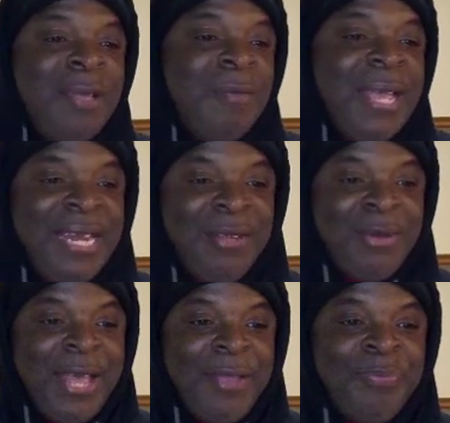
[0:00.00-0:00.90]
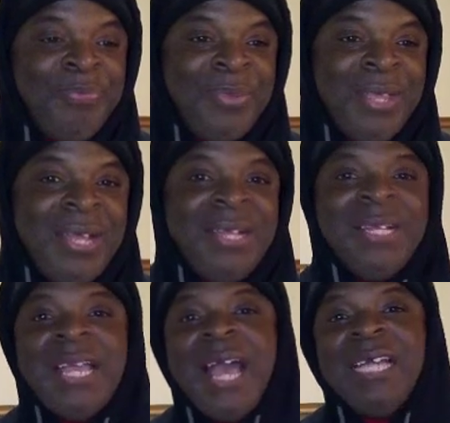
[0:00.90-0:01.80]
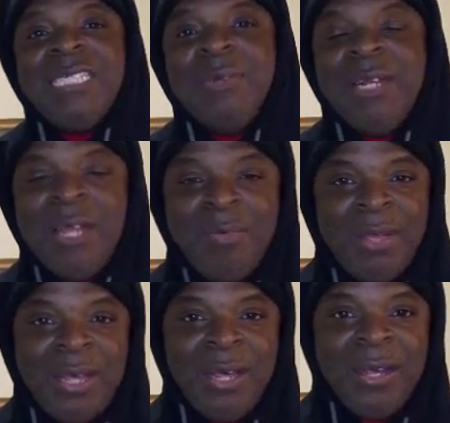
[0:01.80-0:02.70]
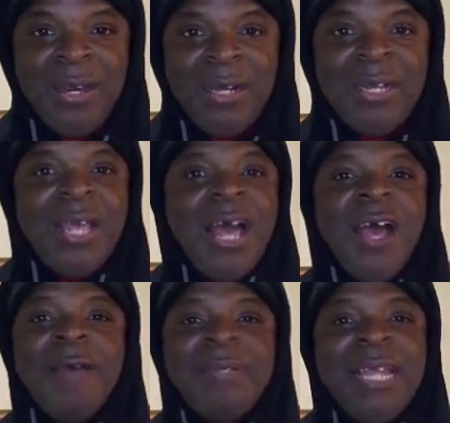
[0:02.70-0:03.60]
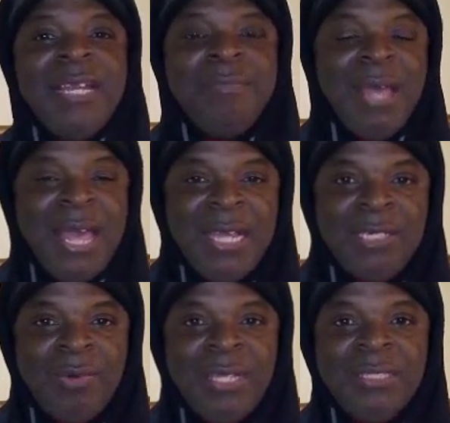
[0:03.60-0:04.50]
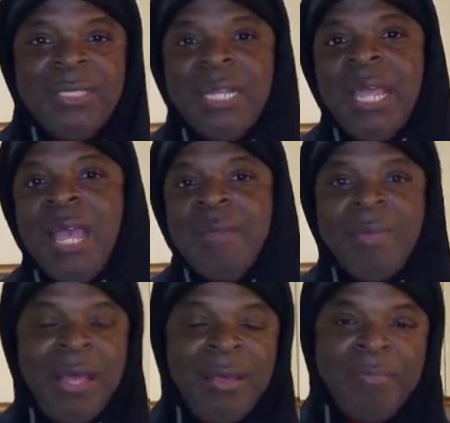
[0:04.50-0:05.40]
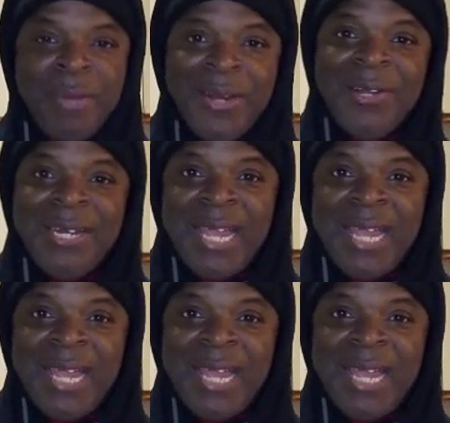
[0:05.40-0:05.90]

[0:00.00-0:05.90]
But anyway, the guy straightened out my card. I updated my address because they had my Maryland